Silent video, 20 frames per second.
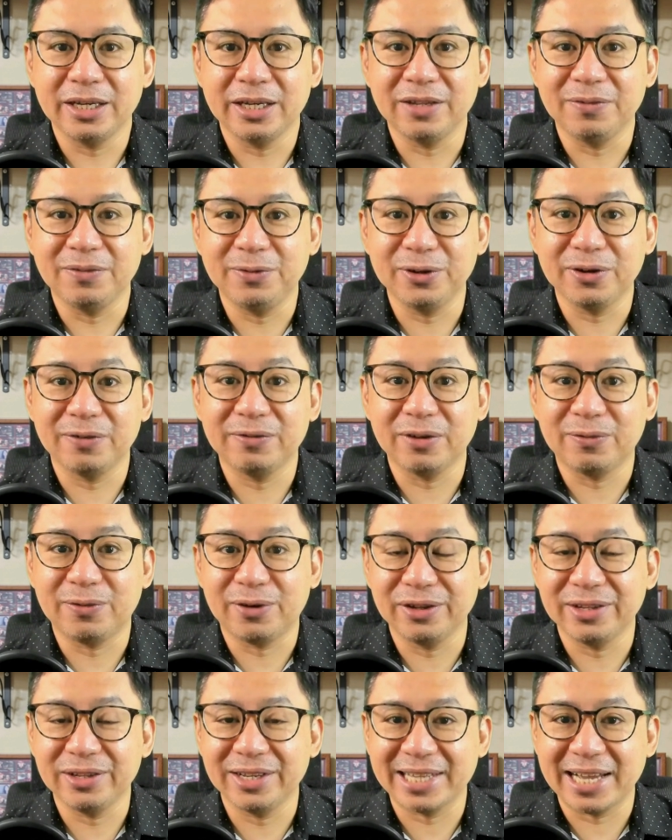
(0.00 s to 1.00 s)
In view of the
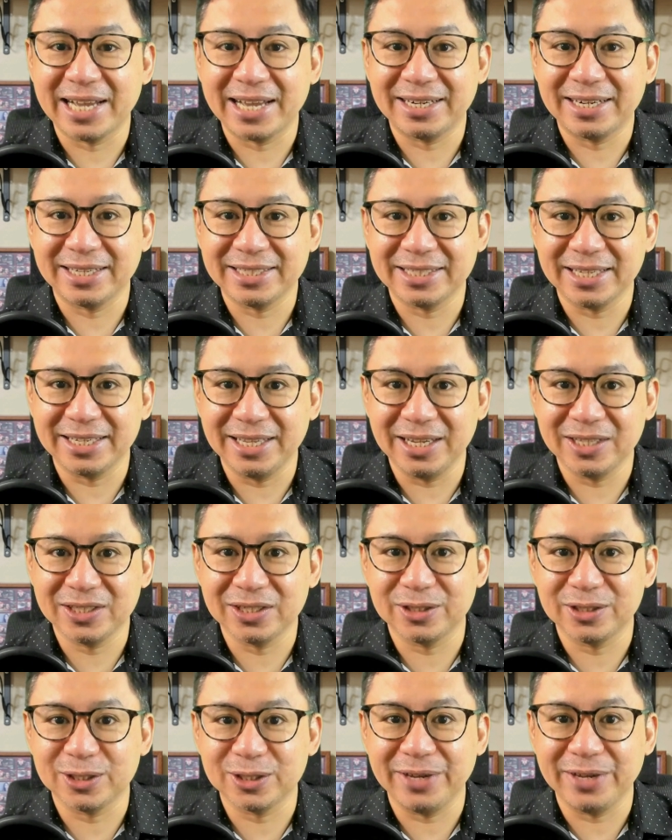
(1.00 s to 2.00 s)
voluntary
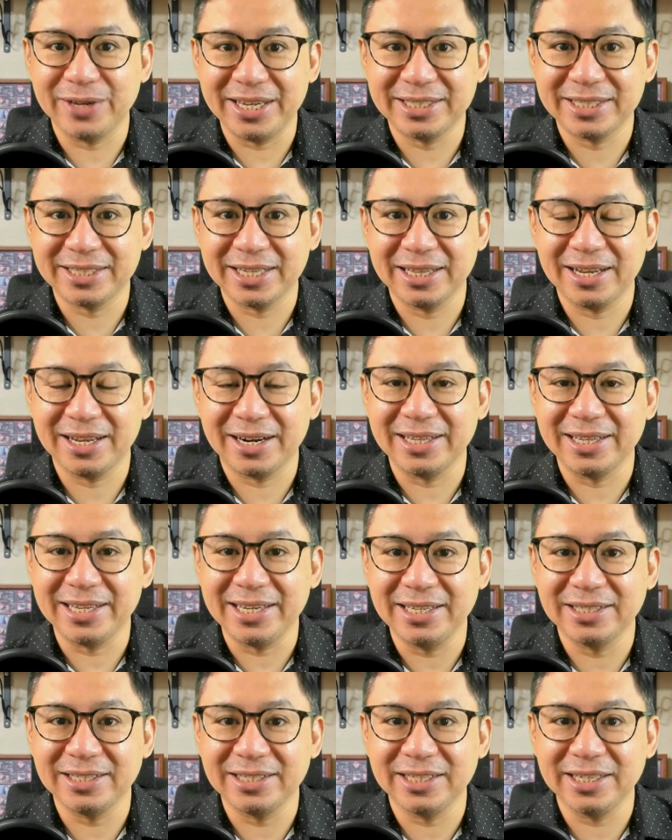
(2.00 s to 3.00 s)
resignations of Hazel,
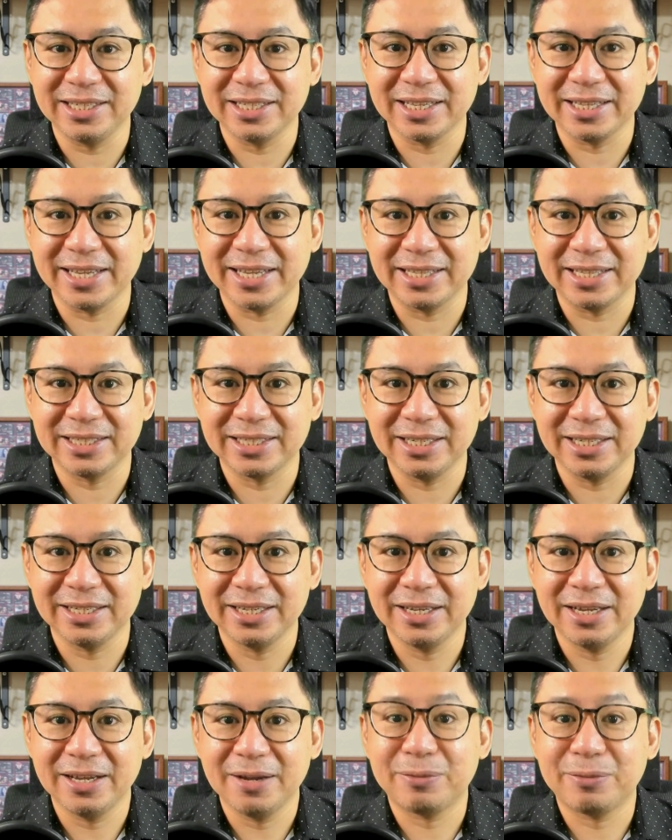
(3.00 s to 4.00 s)
Arlene, Jean, and Nancy
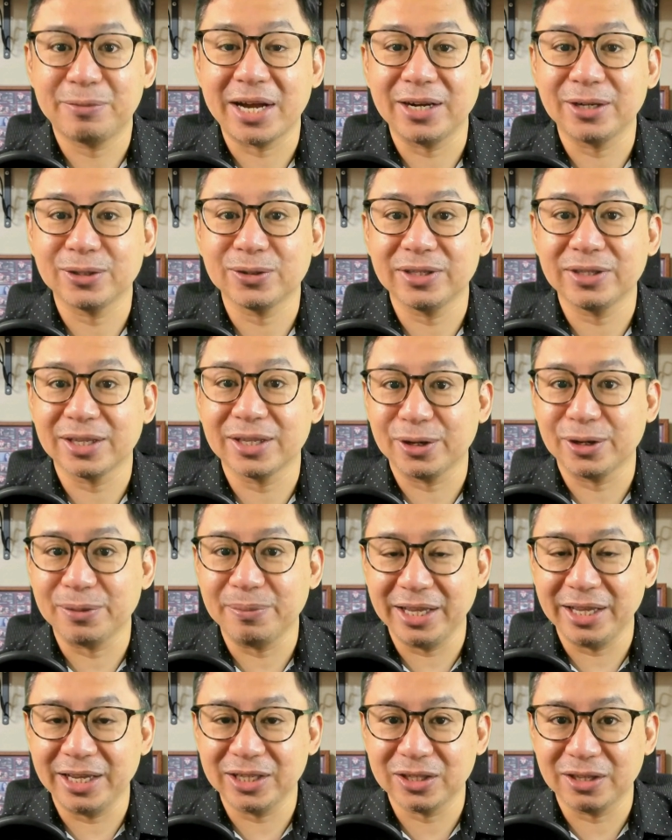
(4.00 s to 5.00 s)
prior to the
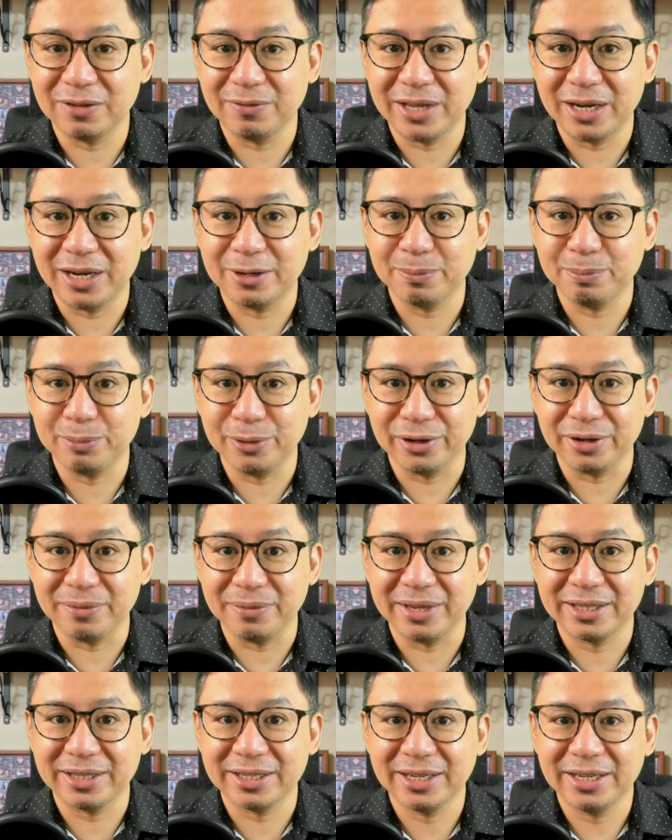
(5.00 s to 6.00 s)
termination of their
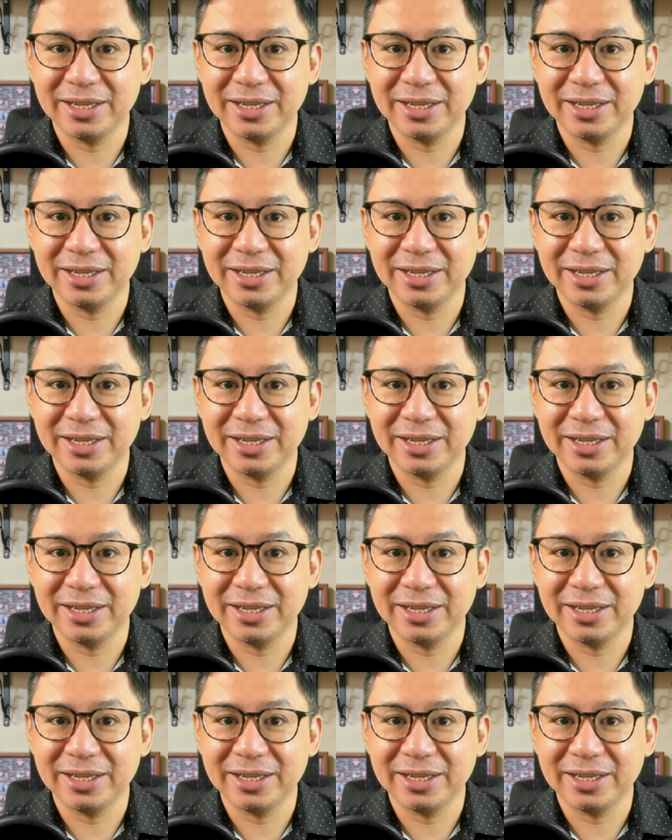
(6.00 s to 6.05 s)
employment,